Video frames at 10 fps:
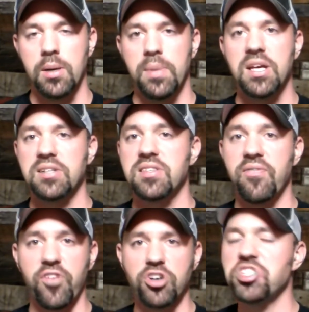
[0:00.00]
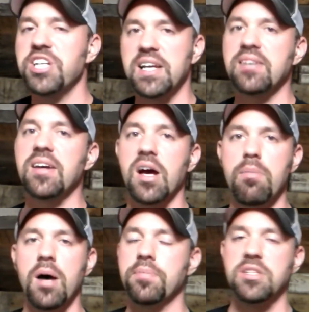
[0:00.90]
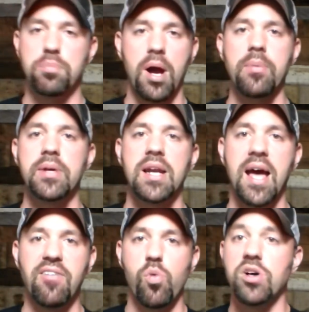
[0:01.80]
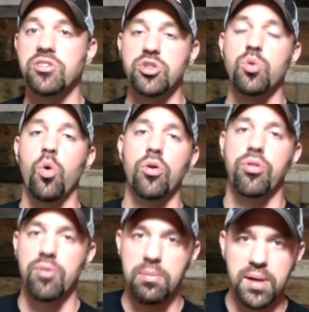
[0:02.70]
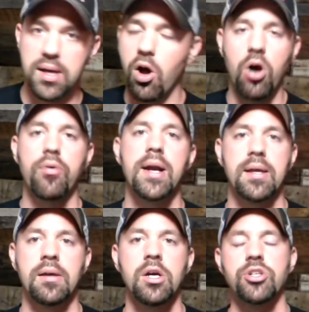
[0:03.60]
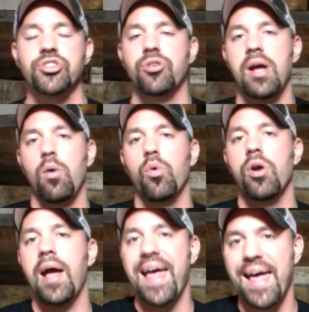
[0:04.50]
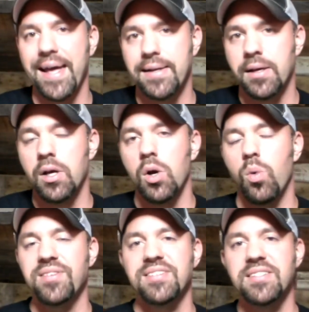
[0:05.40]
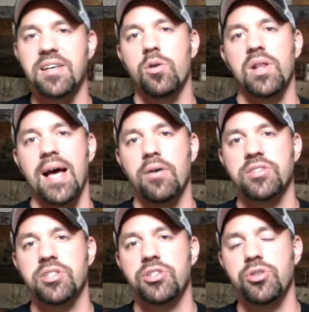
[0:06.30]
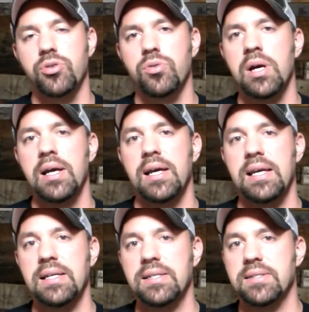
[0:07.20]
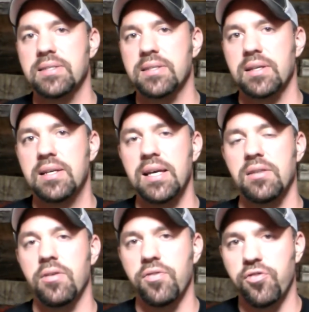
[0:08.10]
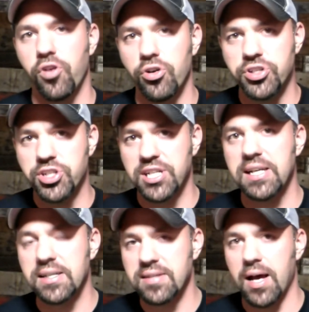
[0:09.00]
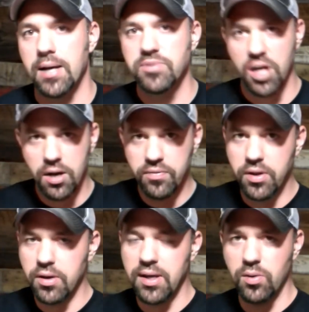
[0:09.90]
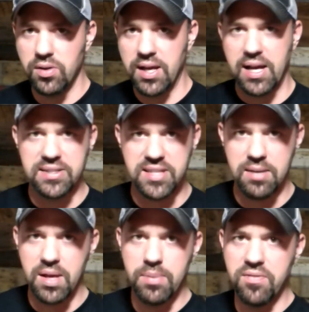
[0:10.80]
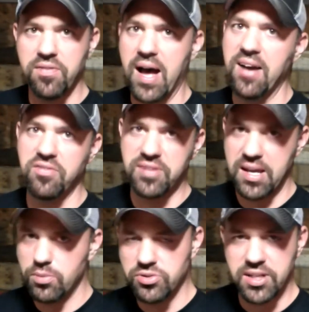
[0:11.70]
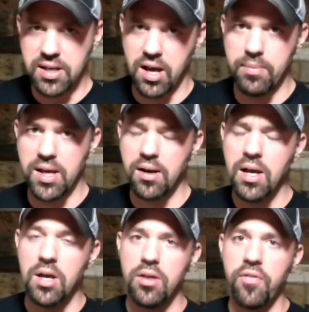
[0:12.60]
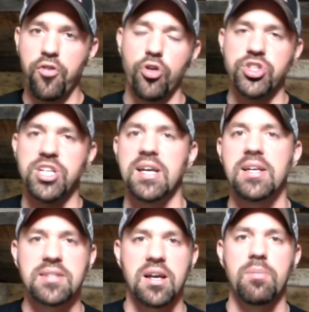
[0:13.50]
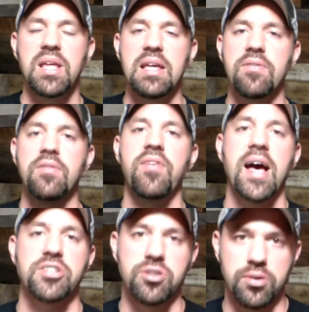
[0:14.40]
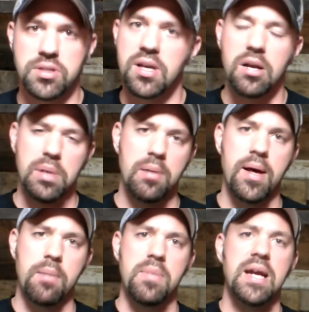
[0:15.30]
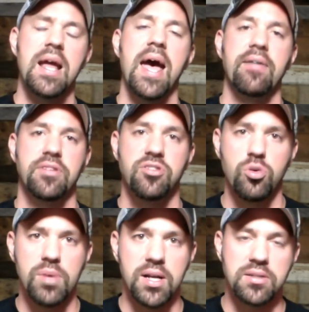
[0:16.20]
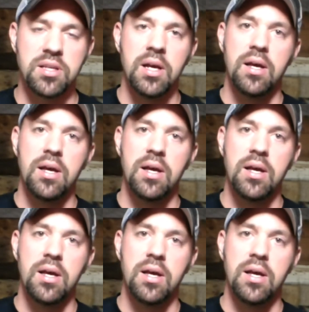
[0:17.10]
Because the first ticket that come up is probably going to have one, two, or three big already. So now we're ahead. What this is going to allow us to do is get the first ticket times of the, like I said, maybe five tables had come in. The first ticket's going to be even faster. It's going to be about a minute and a half to two minutes.